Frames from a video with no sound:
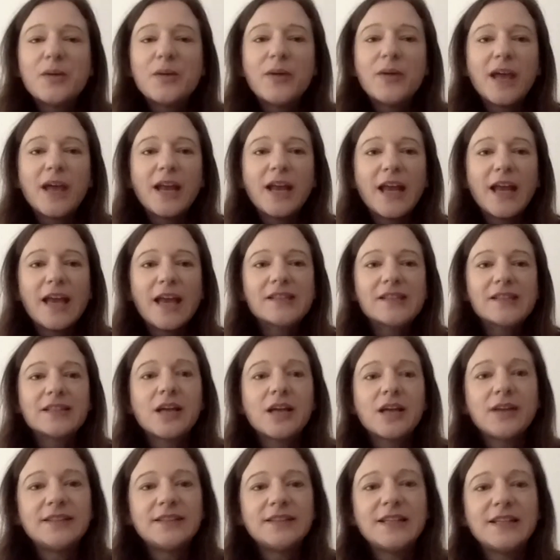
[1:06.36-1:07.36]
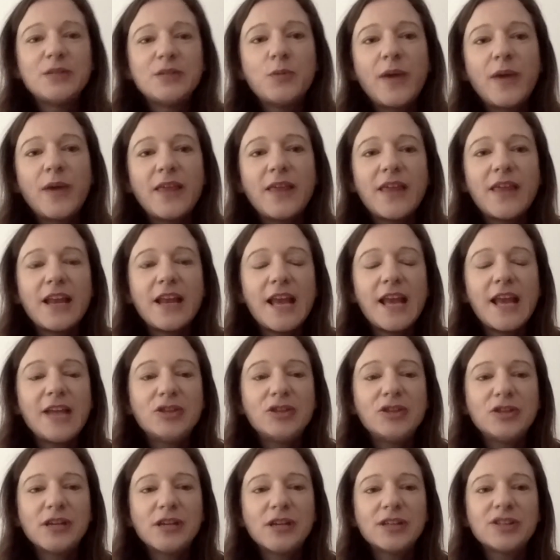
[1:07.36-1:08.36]
we're going to get started with an
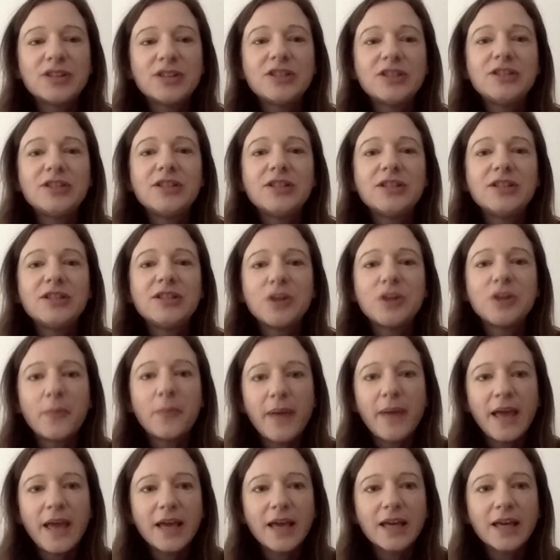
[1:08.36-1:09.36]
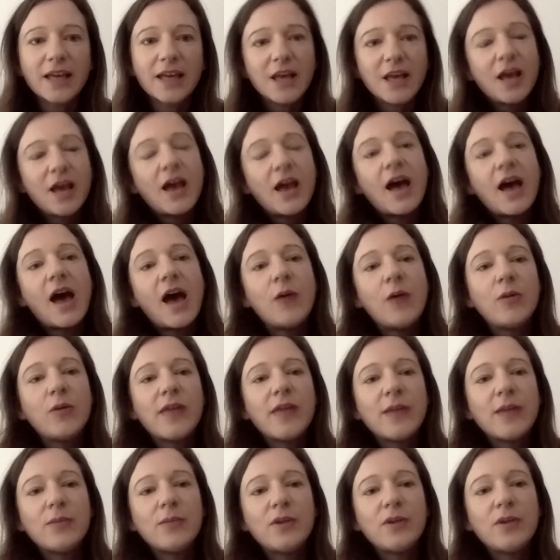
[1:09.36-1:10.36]
introduction to the topic. We'll
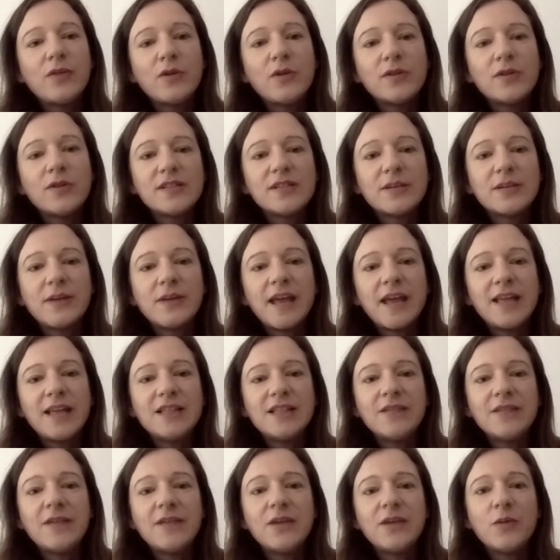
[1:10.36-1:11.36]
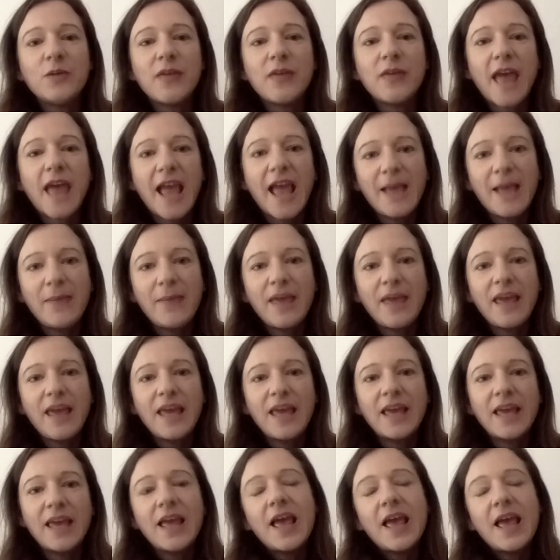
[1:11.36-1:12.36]
then move on to an interview with Amy.
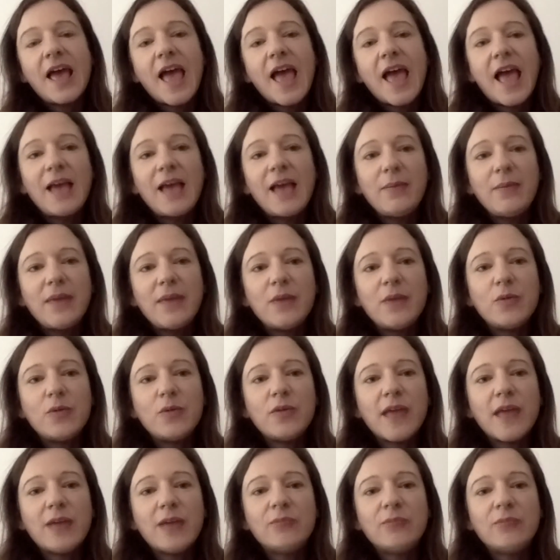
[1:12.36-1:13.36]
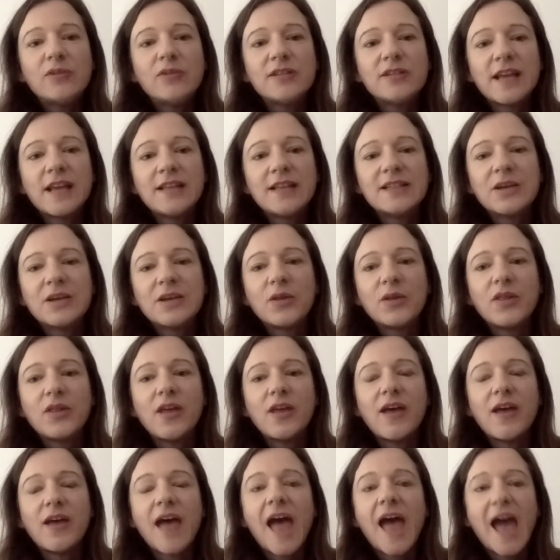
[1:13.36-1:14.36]
Amy will then present on
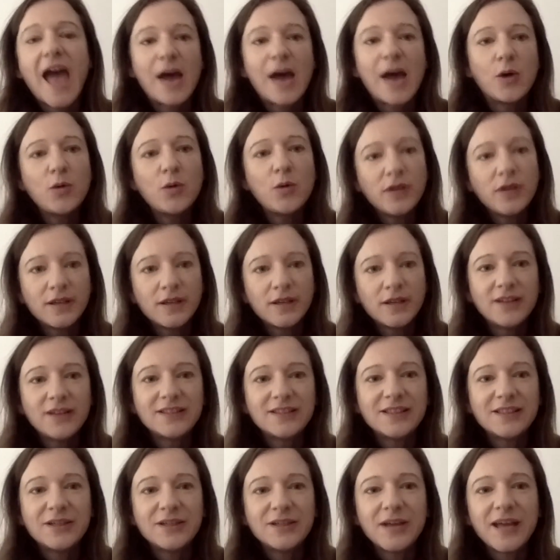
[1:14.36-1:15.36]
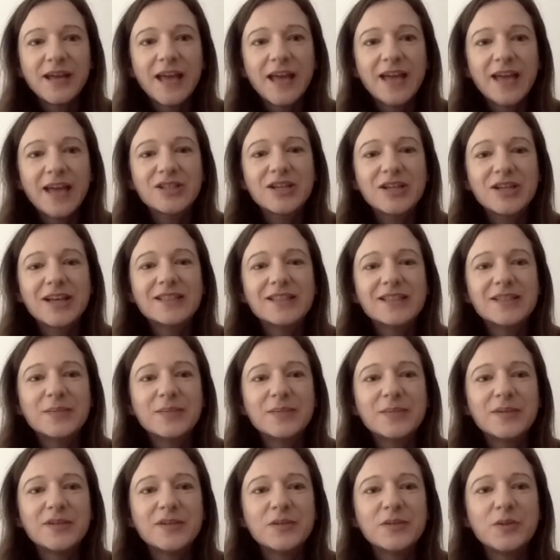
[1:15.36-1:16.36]
the how to engage
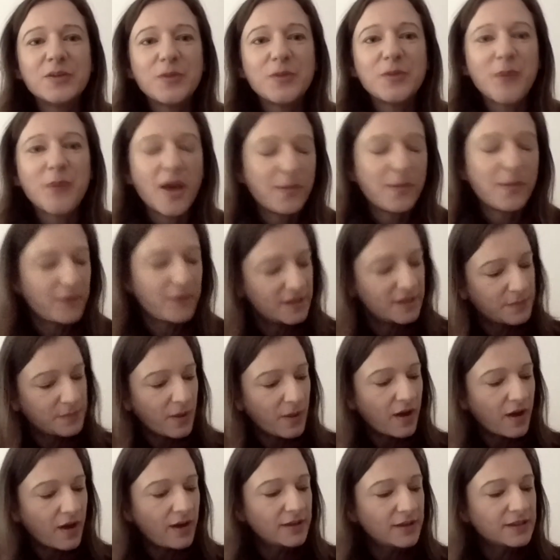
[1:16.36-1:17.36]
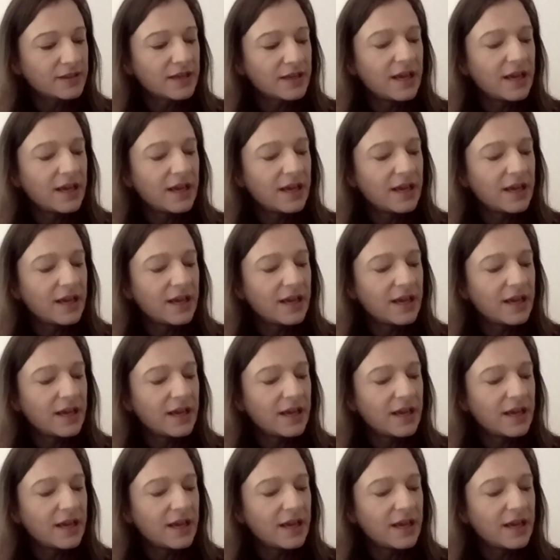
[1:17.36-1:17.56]
customers with purpose part.